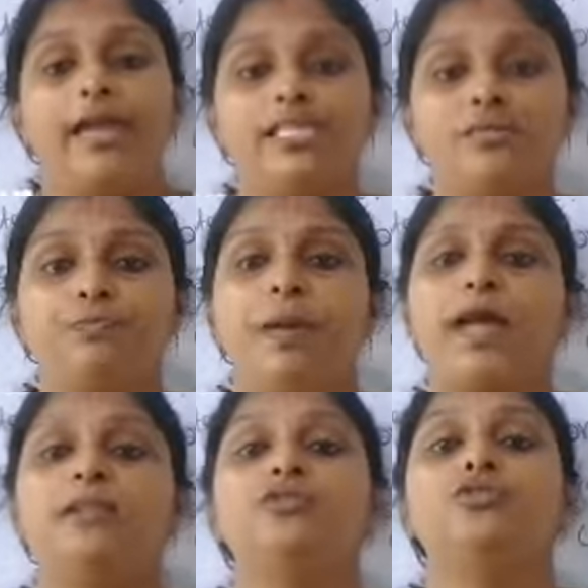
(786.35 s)

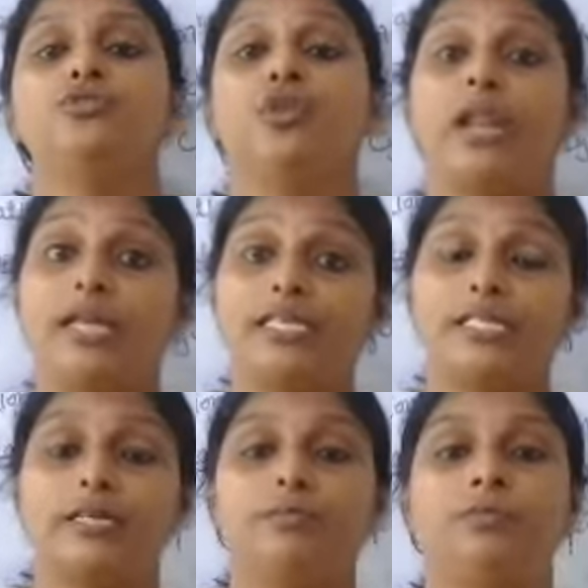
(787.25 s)
expands to
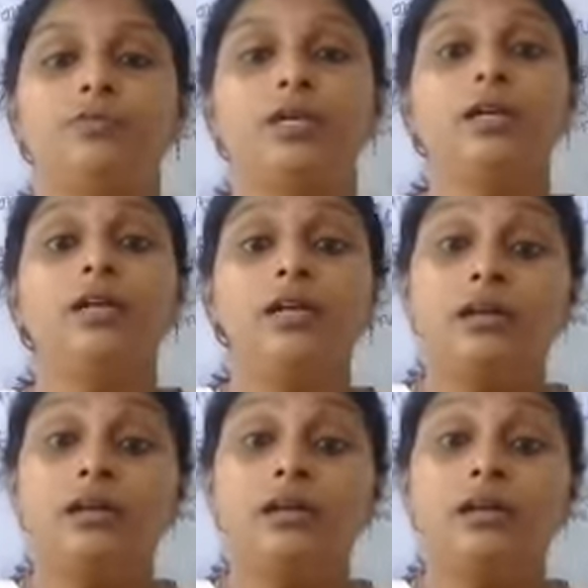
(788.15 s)
rise up to the